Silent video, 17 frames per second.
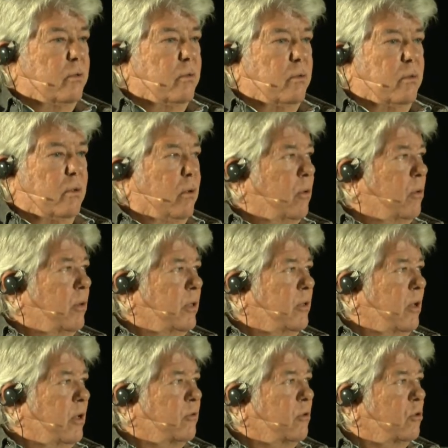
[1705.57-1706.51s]
You know, it
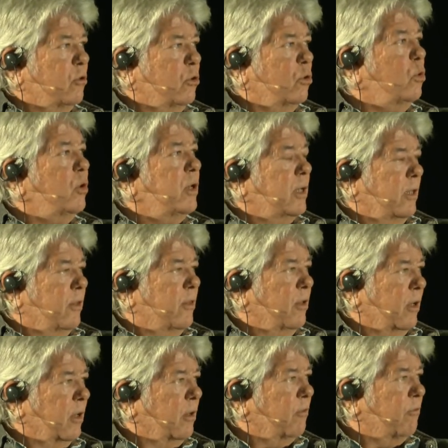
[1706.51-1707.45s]
doesn't do
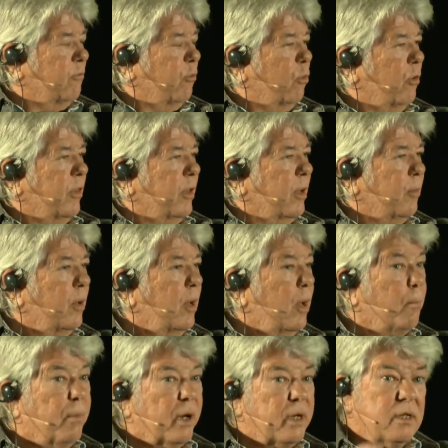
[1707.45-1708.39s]
anything for them.
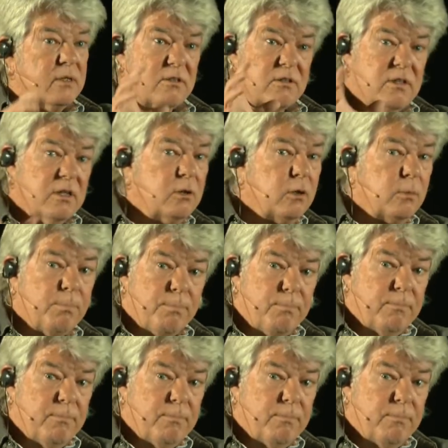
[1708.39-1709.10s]
But it's still